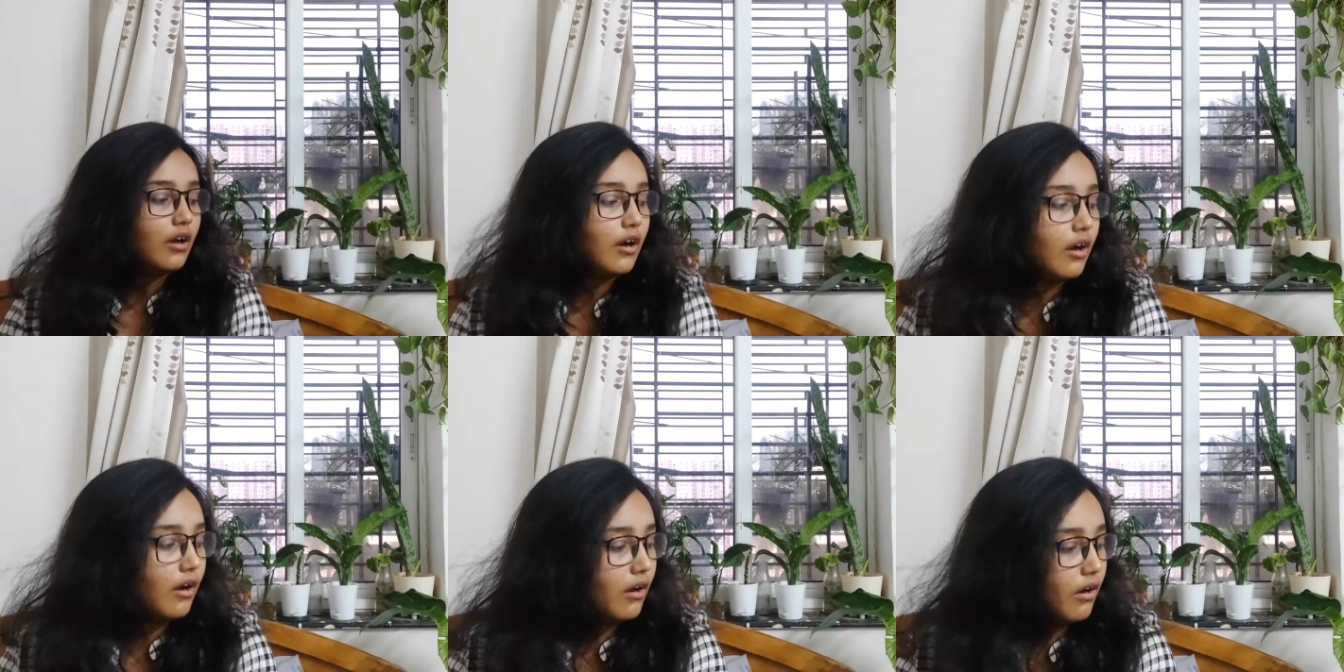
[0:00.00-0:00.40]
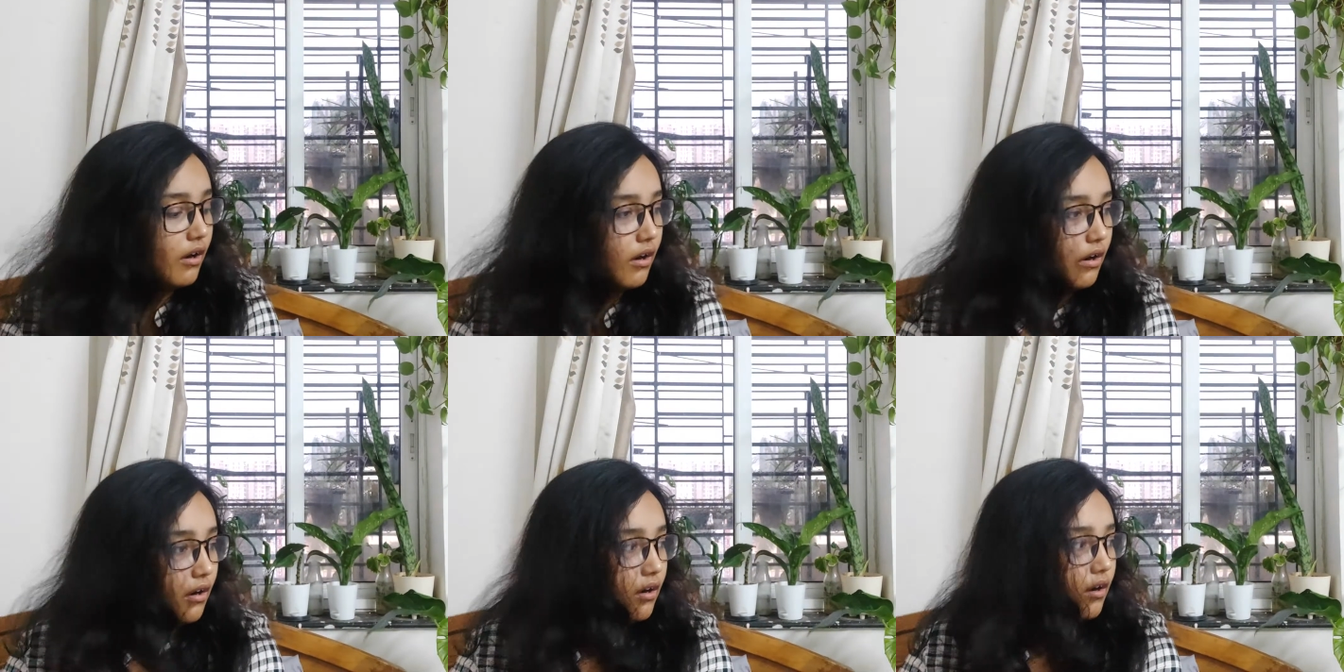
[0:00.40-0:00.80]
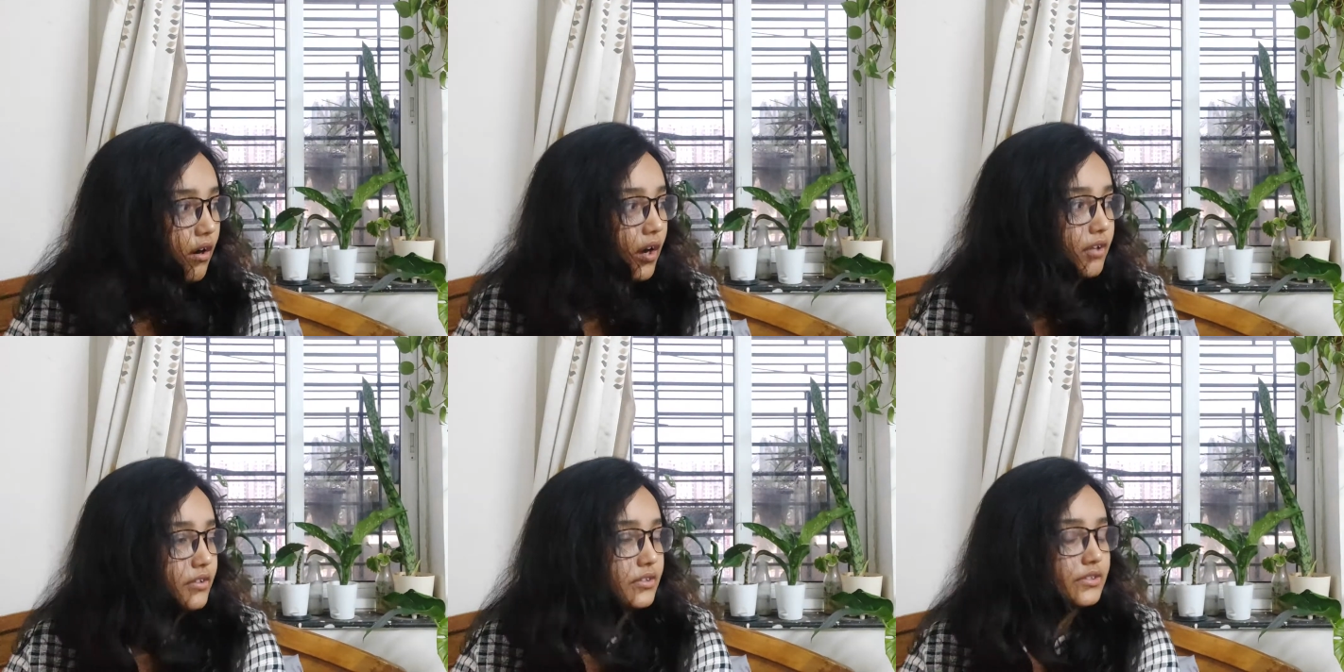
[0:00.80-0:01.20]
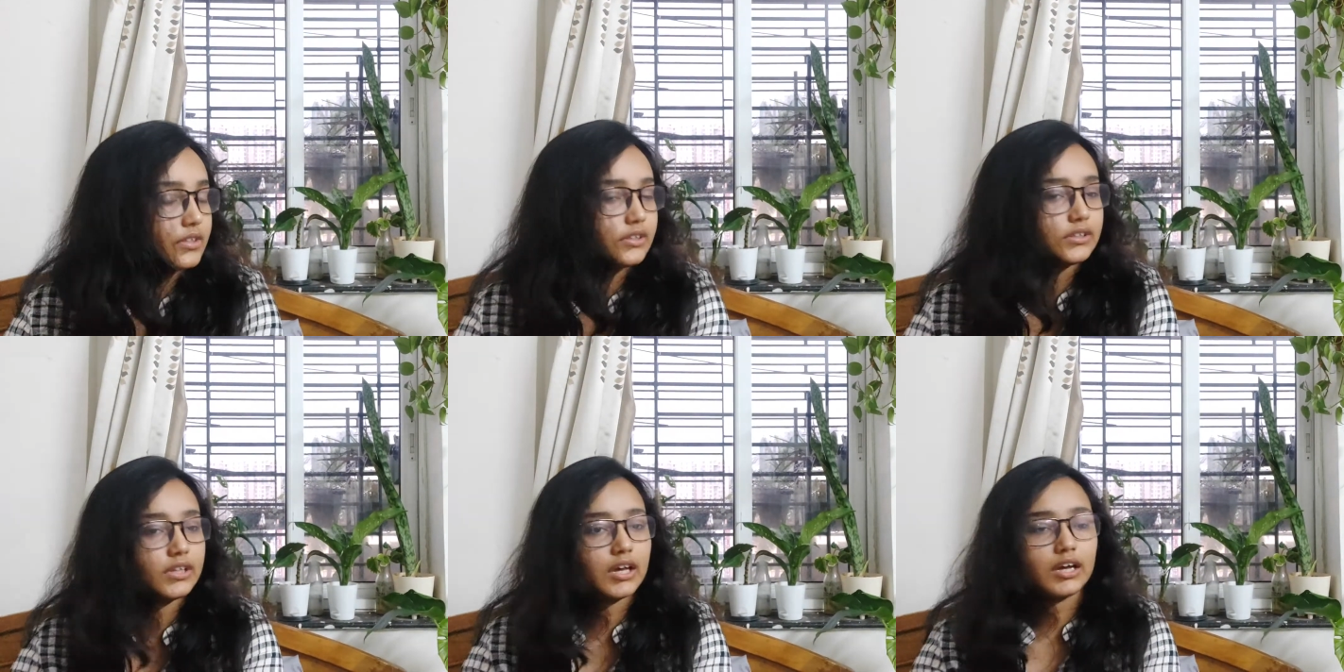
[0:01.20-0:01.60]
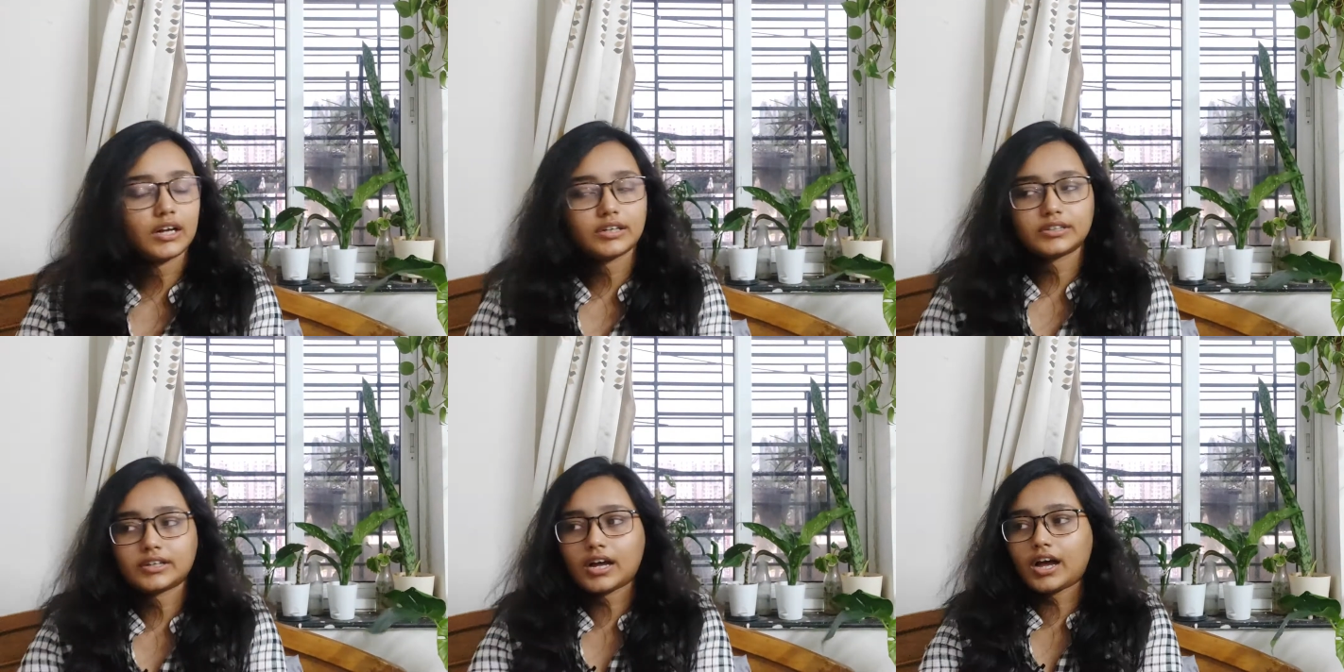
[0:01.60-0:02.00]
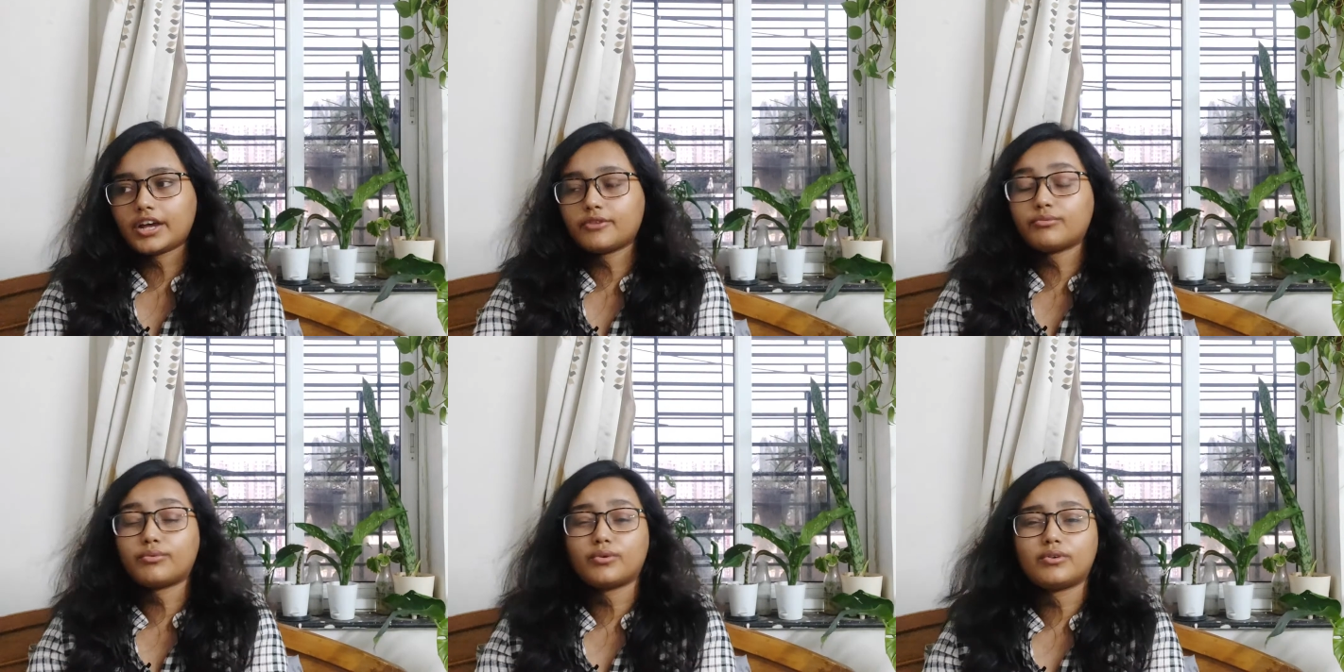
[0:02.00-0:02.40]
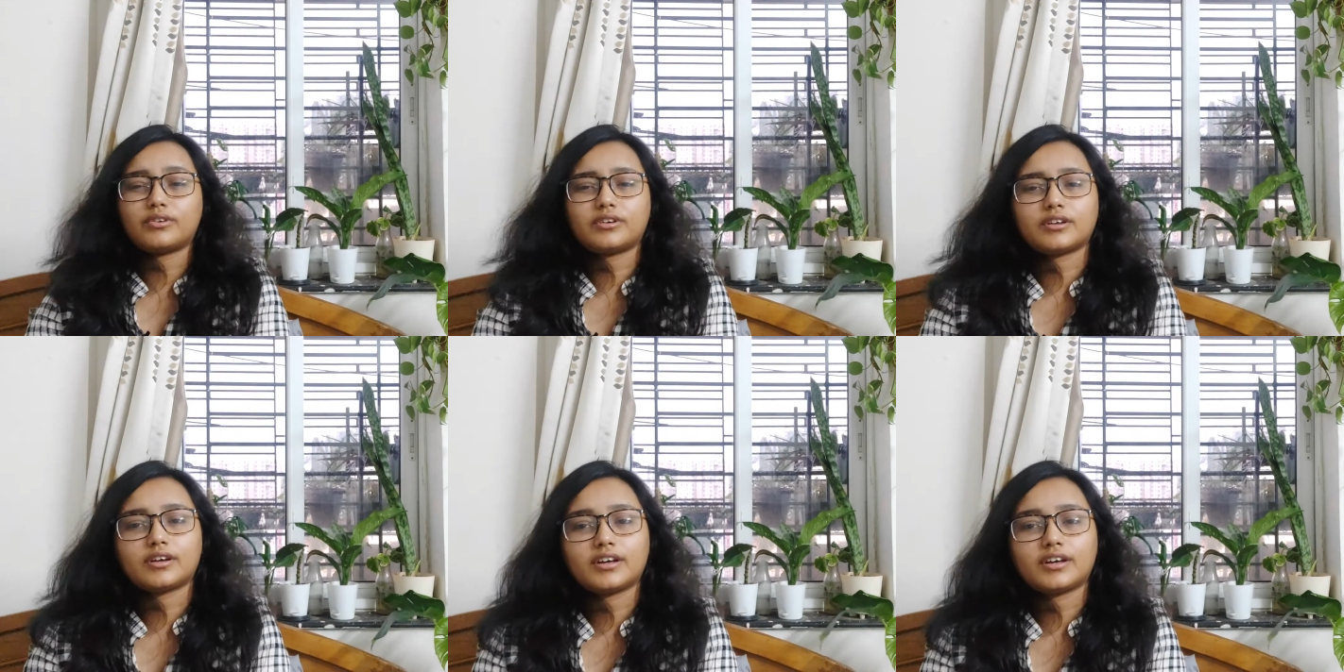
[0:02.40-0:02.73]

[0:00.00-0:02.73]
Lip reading: Other than that, I would